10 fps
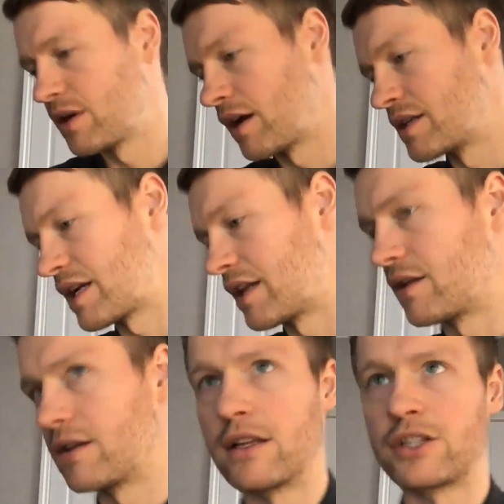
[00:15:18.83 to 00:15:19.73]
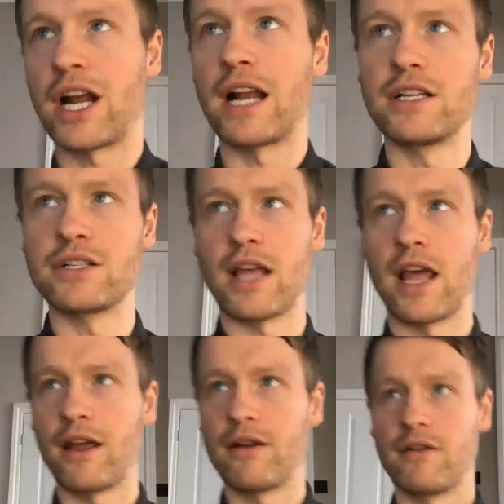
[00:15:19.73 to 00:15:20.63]
I'd say that the challenge
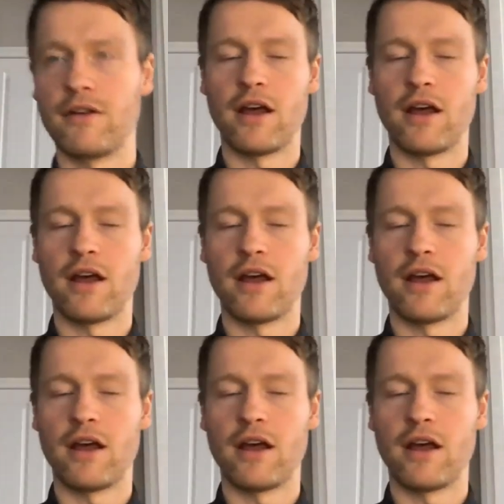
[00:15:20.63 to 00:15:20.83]
there,